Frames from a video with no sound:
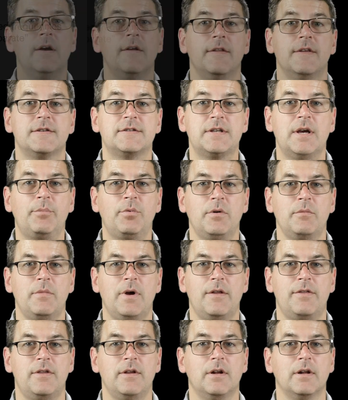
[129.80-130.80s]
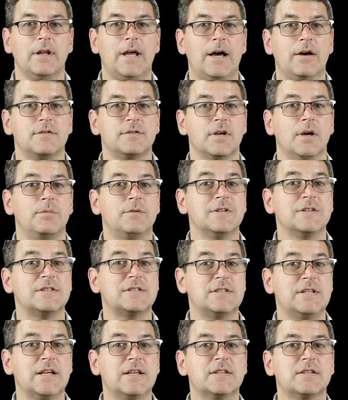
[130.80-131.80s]
the separate method allows up to
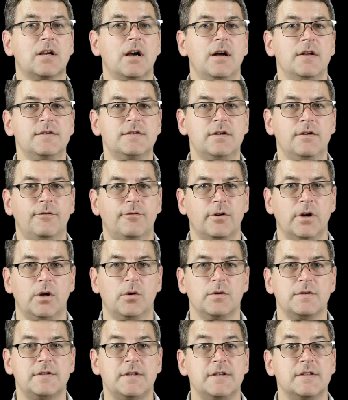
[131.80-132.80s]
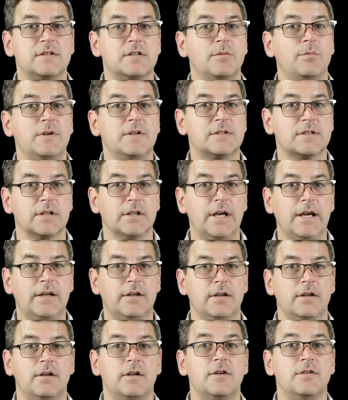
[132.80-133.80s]
6 constant frequencies to be
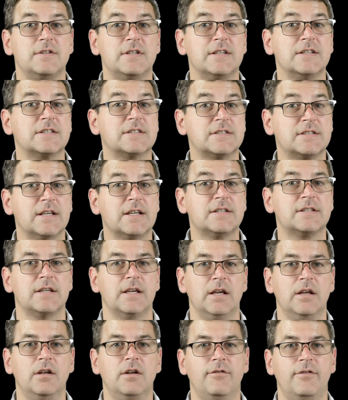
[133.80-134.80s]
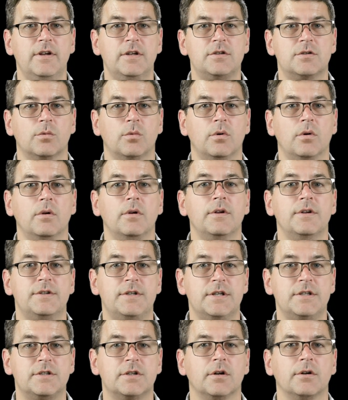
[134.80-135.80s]
selected using 6 individual
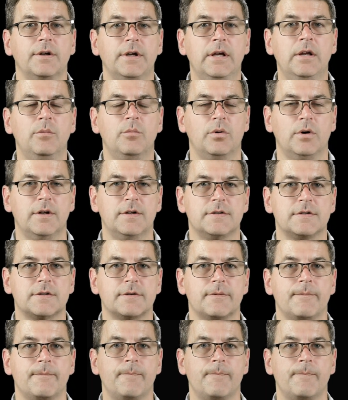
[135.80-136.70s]
digital inputs.